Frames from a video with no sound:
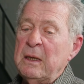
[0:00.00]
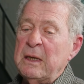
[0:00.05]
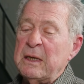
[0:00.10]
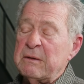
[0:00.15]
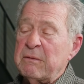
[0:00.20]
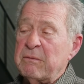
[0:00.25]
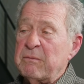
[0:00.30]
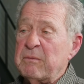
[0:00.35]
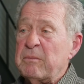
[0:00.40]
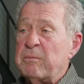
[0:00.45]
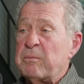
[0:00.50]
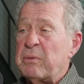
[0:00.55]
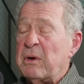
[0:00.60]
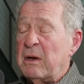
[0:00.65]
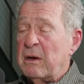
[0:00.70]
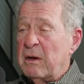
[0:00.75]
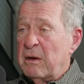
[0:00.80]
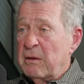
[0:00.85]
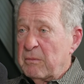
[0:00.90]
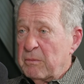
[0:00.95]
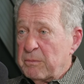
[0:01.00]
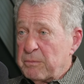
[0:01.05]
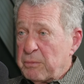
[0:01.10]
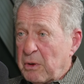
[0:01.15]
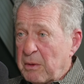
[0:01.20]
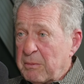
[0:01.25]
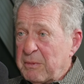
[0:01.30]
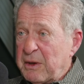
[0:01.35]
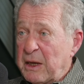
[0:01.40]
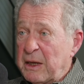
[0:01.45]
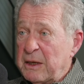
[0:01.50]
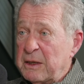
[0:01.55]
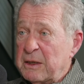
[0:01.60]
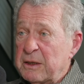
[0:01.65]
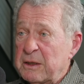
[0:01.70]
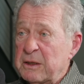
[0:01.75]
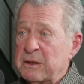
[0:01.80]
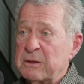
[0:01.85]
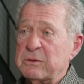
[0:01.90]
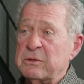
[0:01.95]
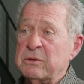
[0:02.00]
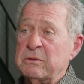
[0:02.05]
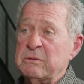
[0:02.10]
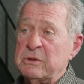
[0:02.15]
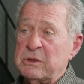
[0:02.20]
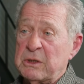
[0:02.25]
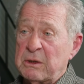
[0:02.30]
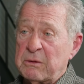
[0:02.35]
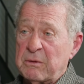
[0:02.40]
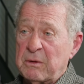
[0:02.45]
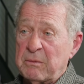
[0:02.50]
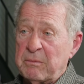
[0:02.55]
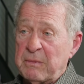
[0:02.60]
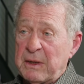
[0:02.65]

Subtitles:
Have permeated into general